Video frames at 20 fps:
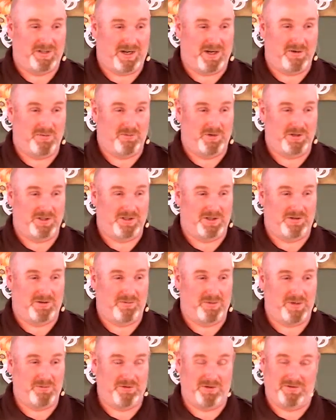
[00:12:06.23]
books on
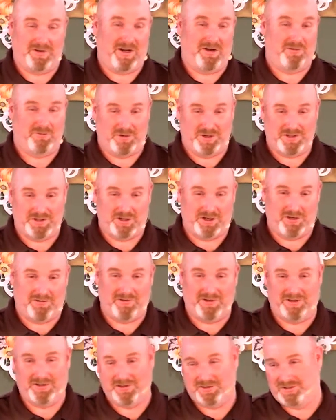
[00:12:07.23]
it. People have gotten rich off
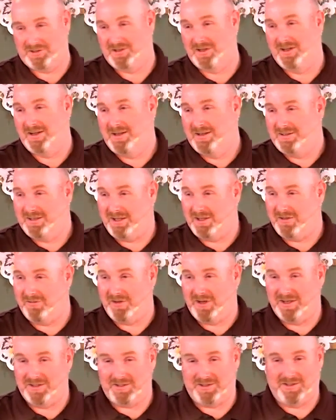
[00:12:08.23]
it. There's
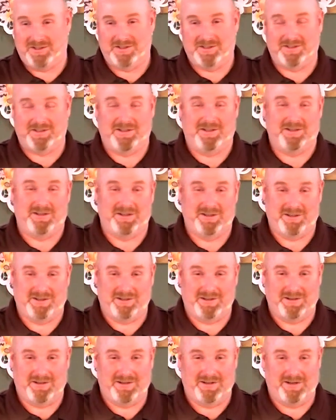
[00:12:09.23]
televangelists,
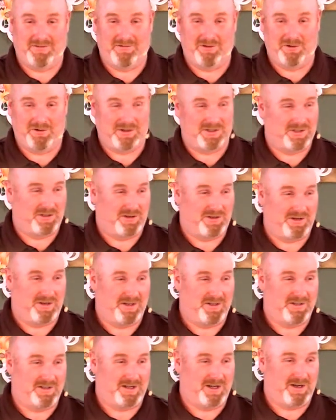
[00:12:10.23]
and they focus on
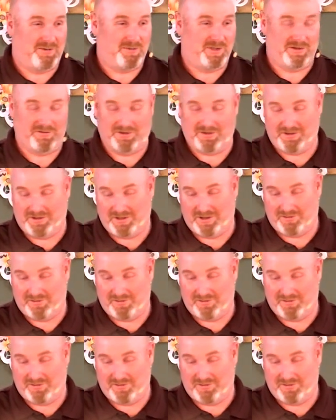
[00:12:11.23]
end times every